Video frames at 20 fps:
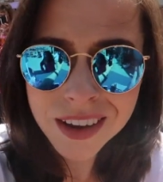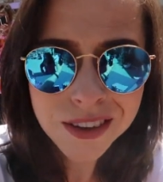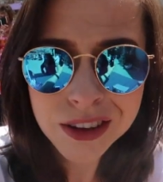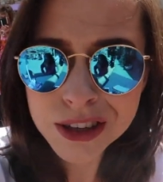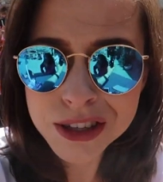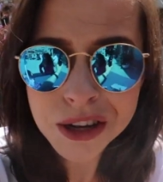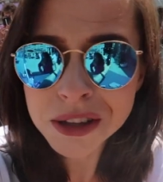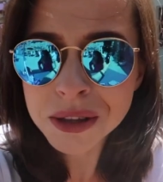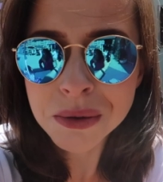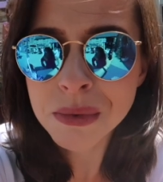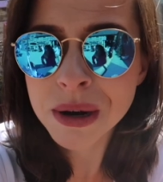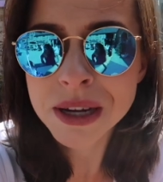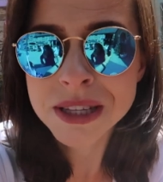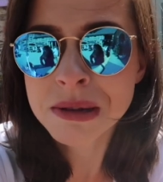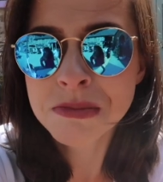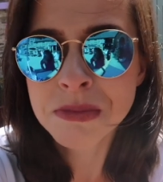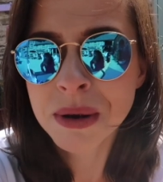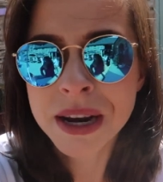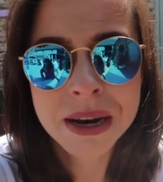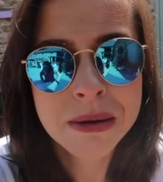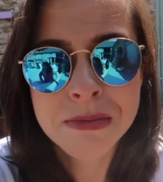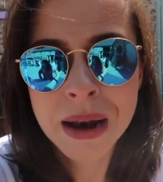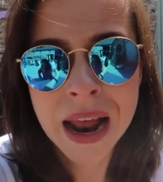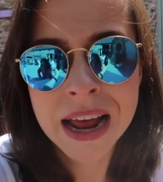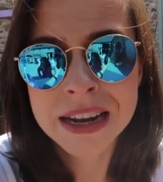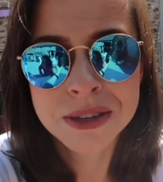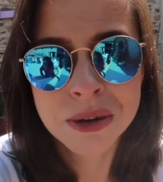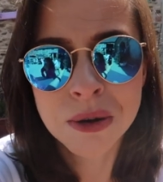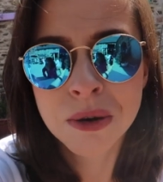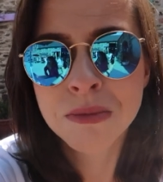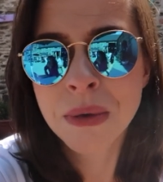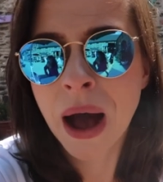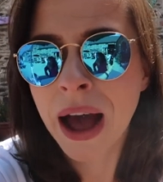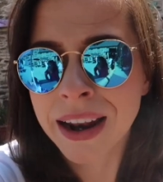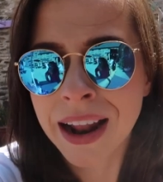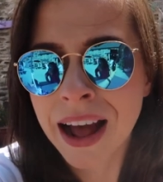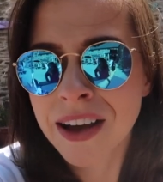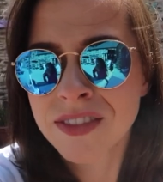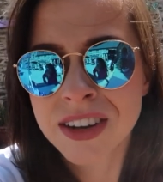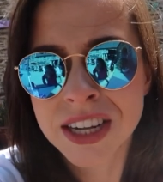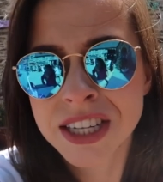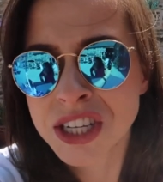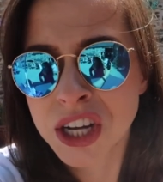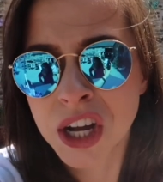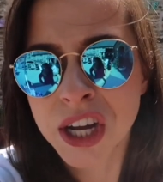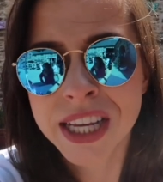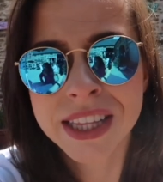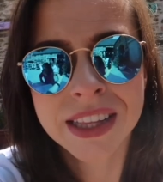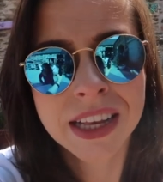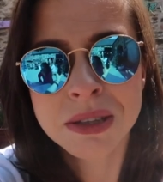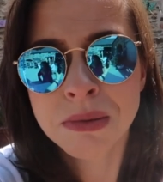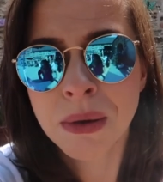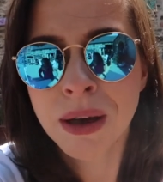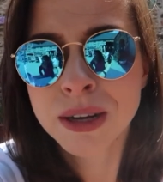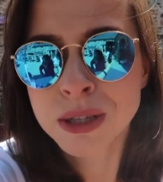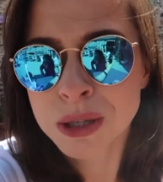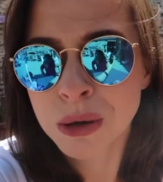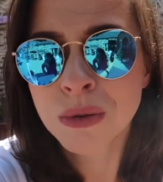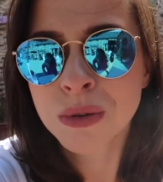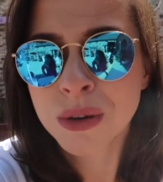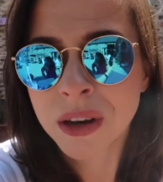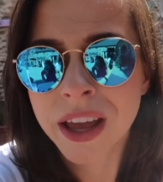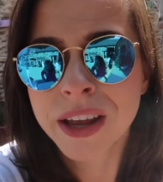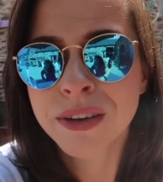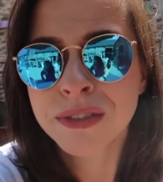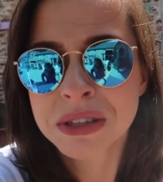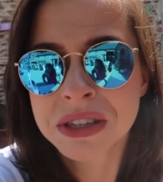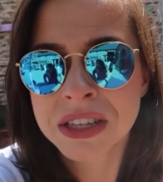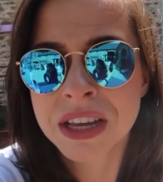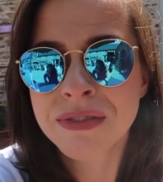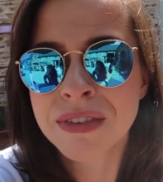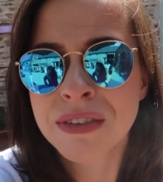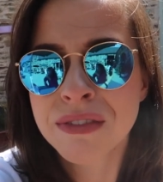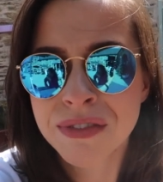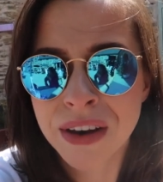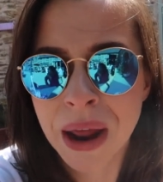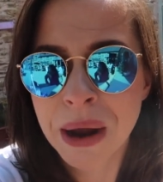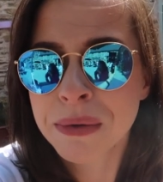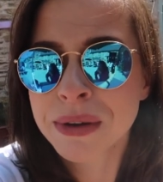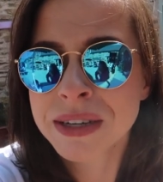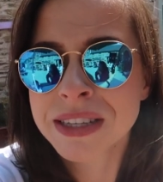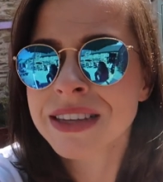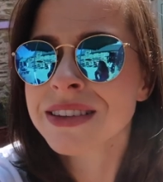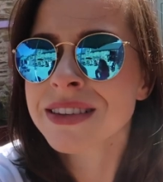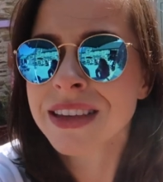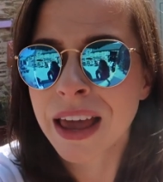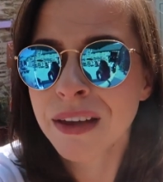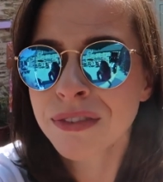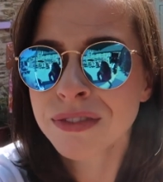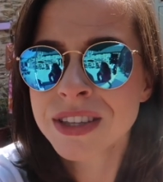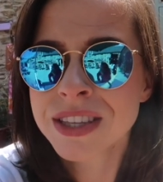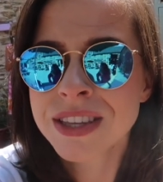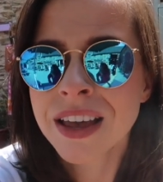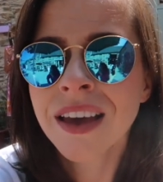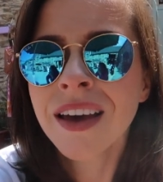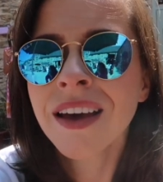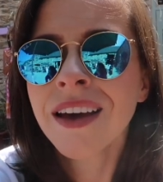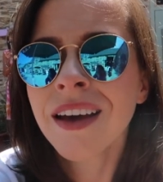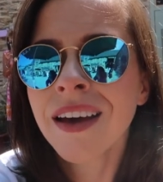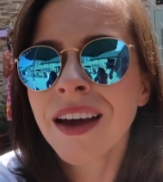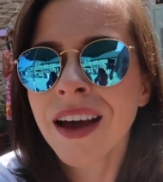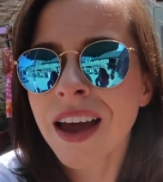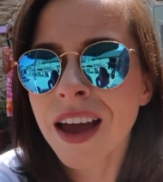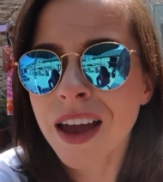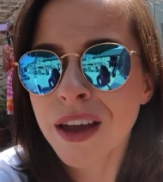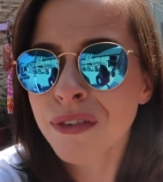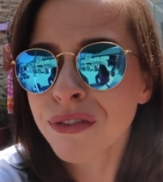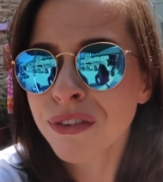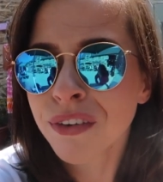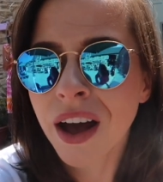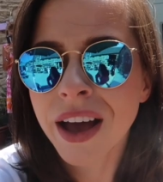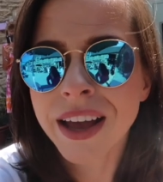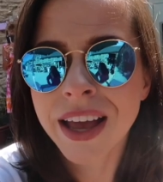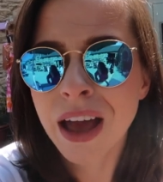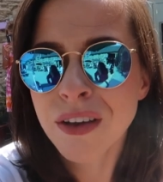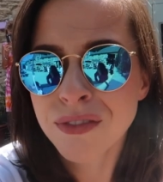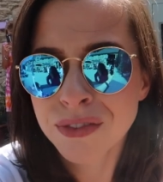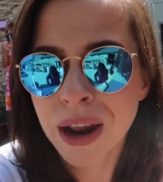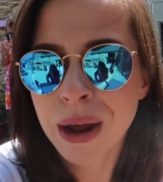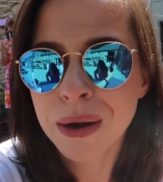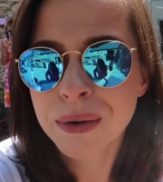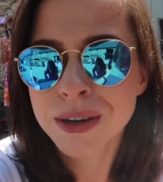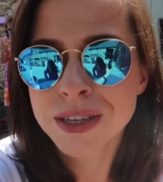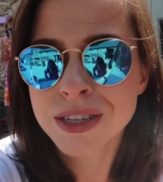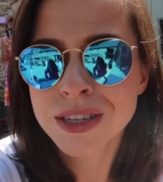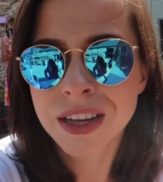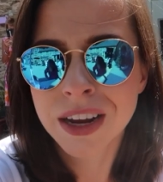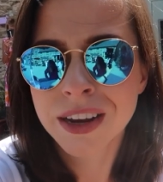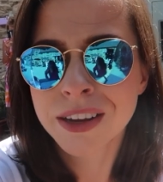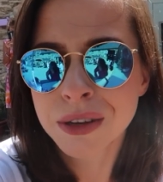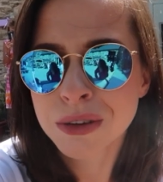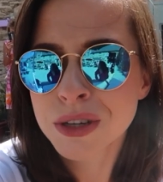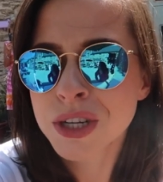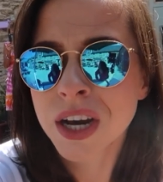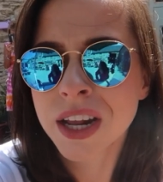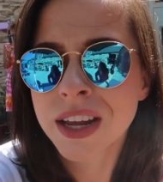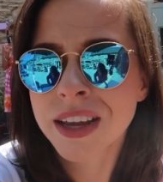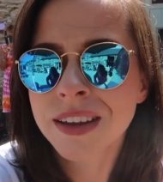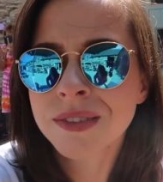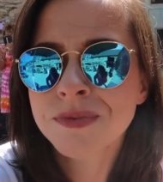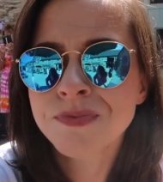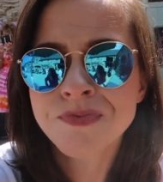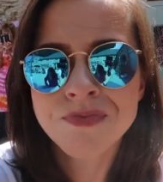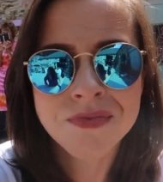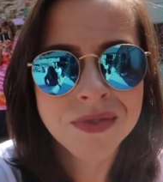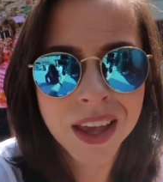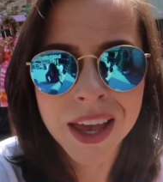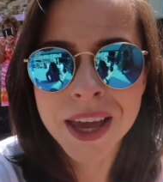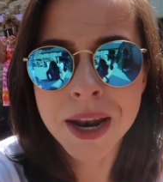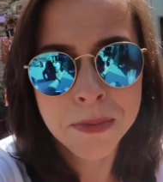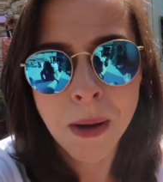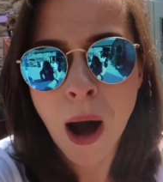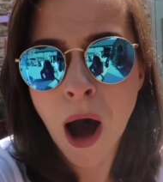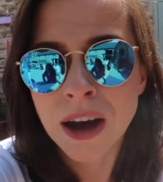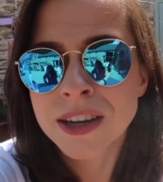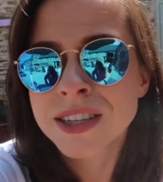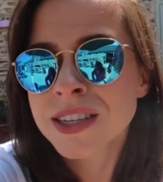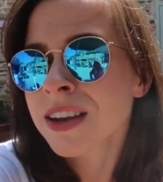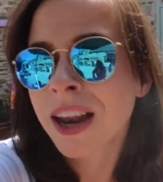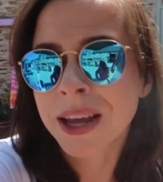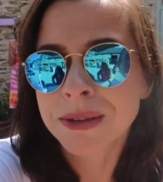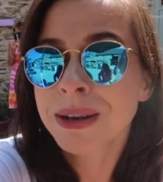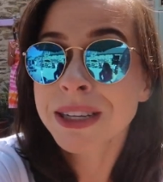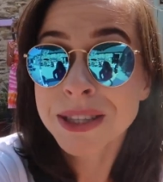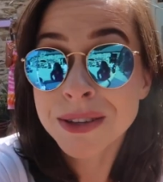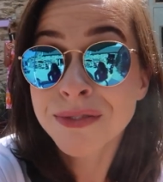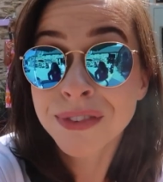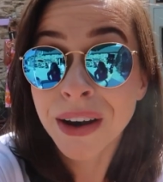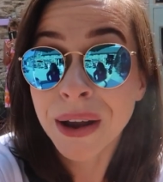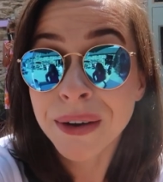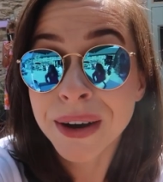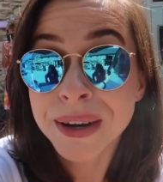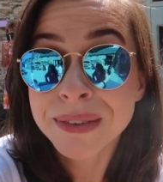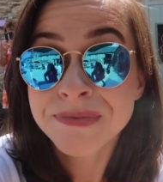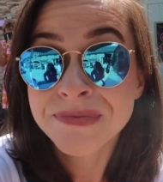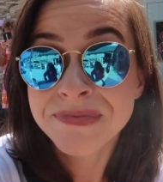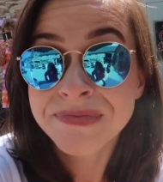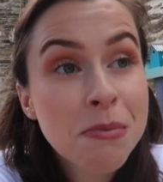There's nothing worse than bringing a plant home and having it die. That's why I don't like receiving flowers as gifts. If I get flowers, they're usually in a pot, like my sunflower.